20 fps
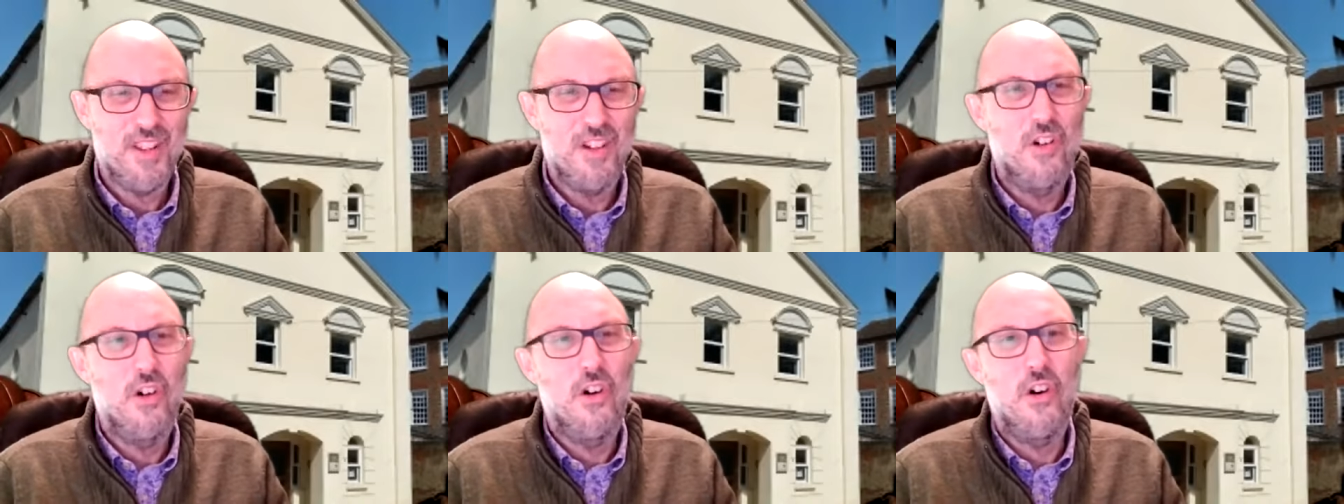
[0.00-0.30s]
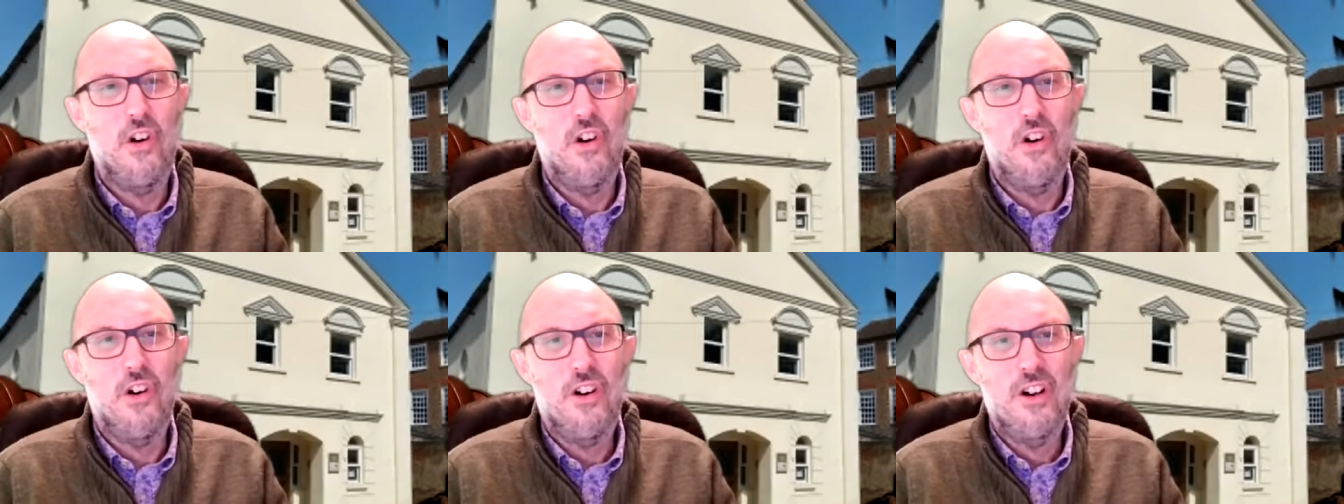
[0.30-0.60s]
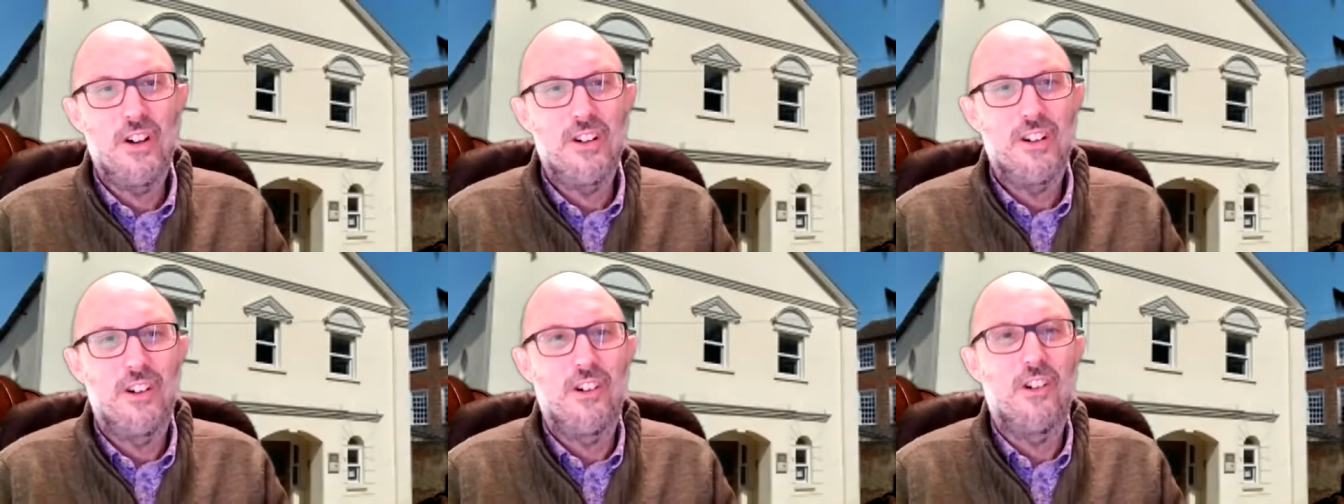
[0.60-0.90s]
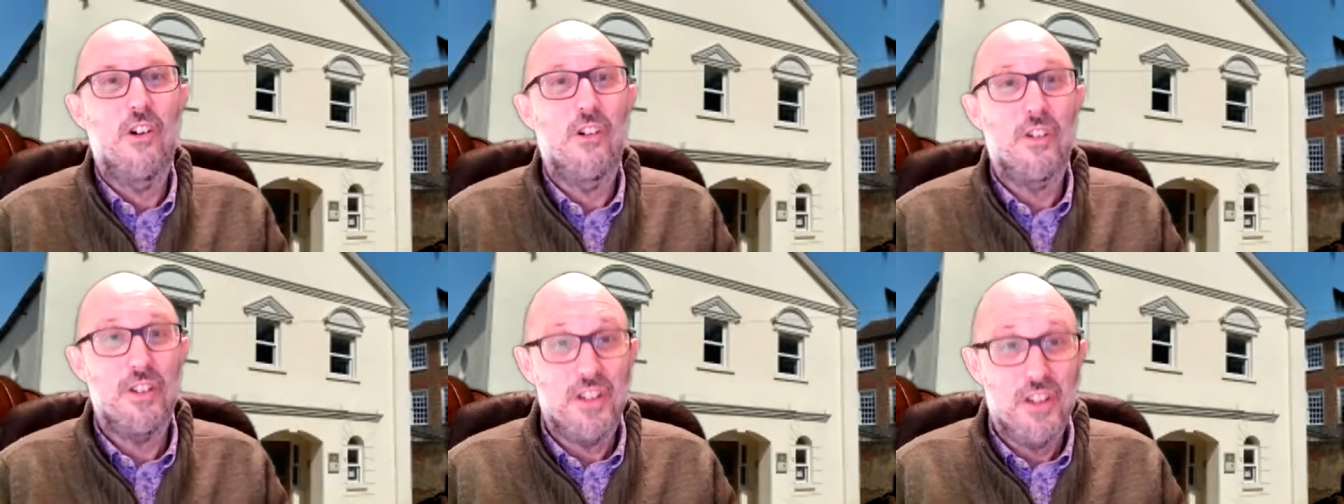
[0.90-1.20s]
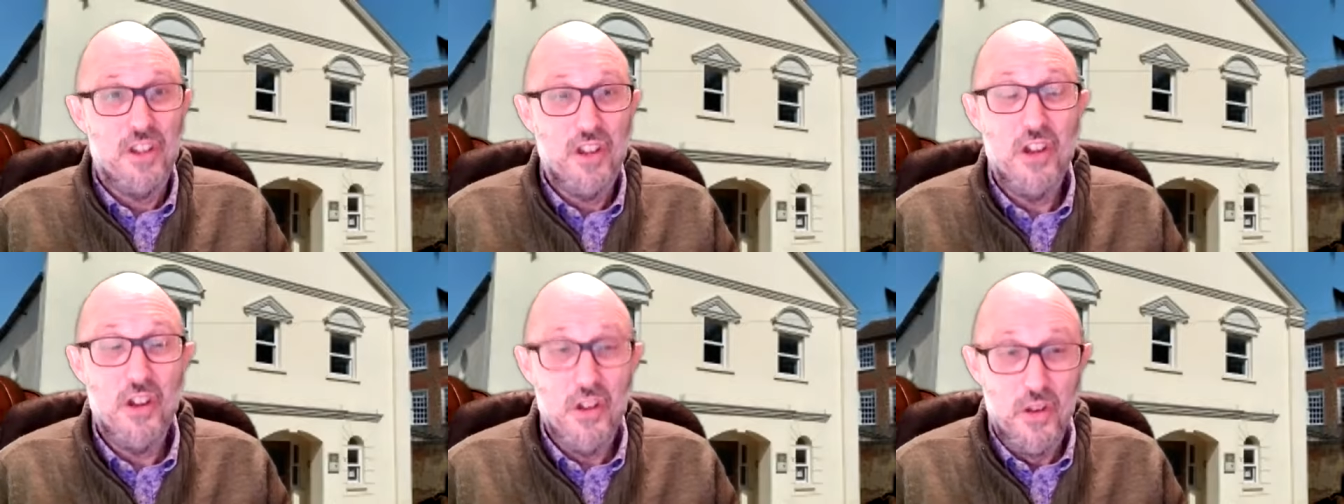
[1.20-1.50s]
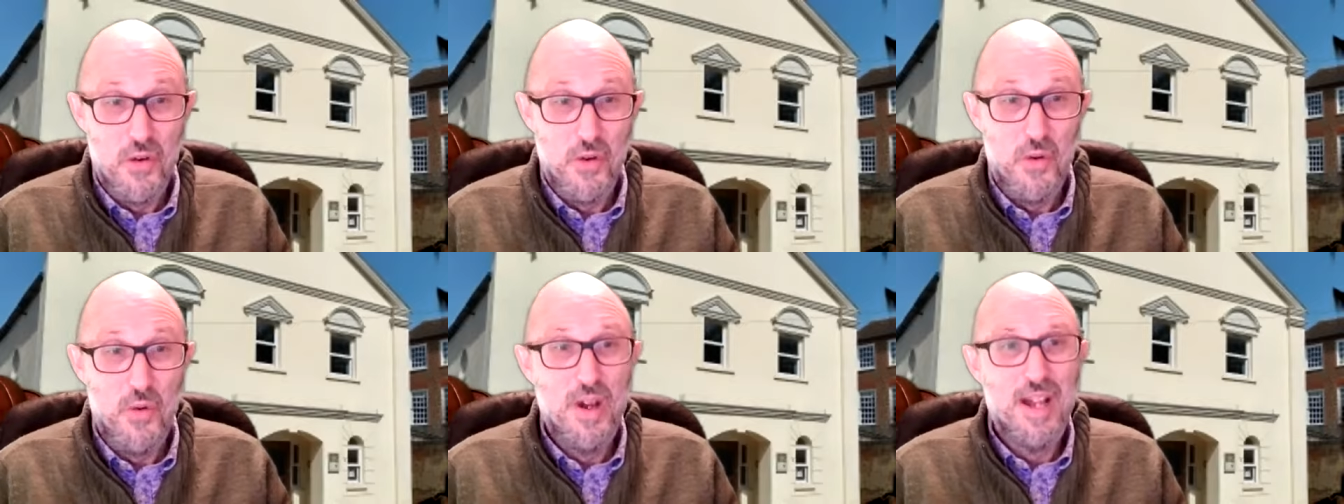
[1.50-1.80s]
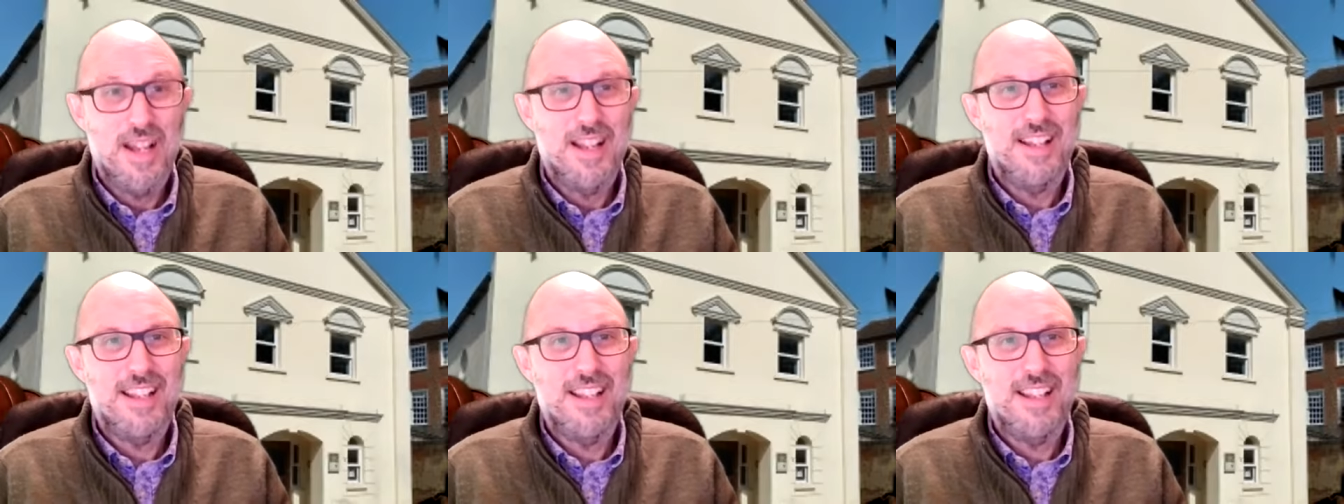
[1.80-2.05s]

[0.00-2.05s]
or or you